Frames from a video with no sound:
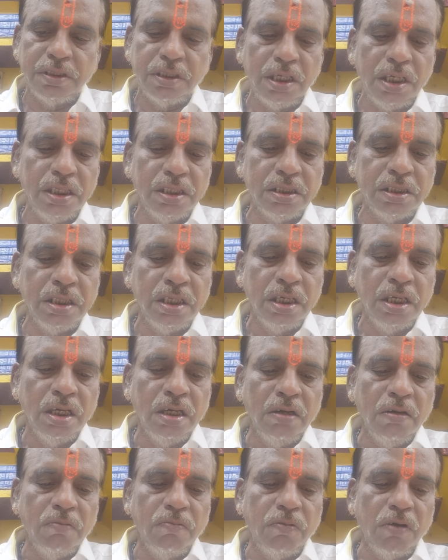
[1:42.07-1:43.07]
says,
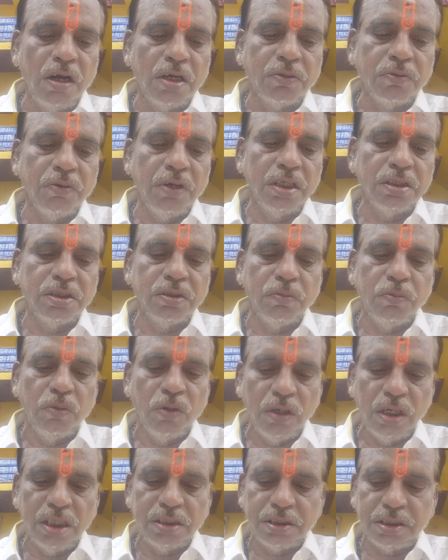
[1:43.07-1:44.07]
what was
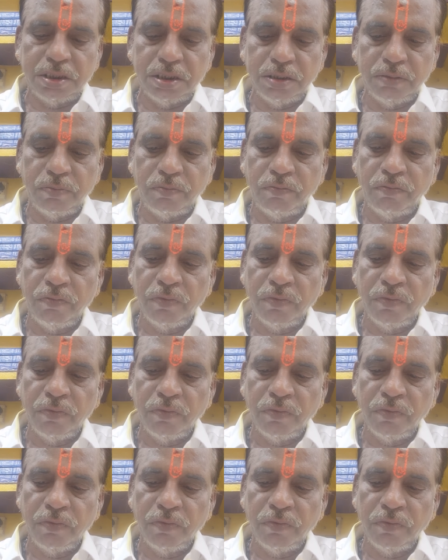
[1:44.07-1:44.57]
molest.